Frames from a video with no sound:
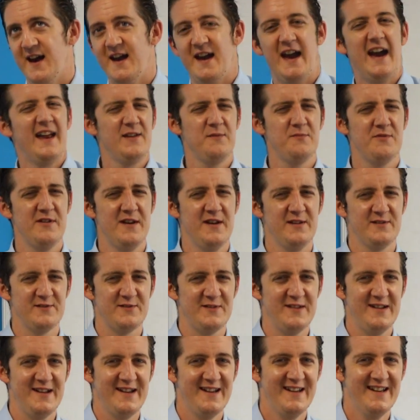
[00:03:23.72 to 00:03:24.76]
how do you pronounce
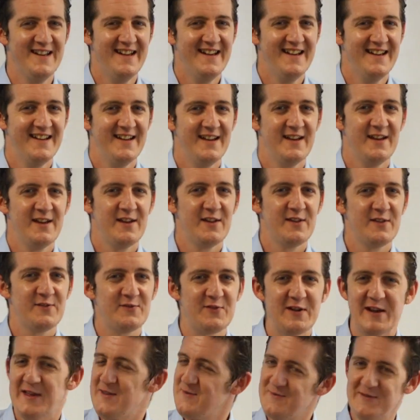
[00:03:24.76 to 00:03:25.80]
3?
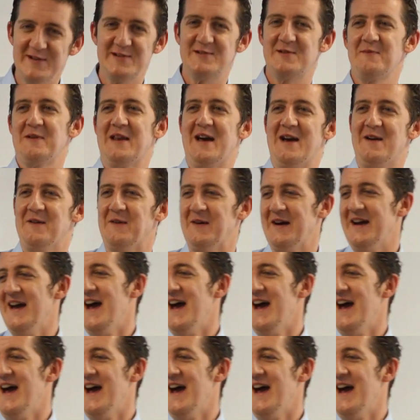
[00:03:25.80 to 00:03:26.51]
3 AAA.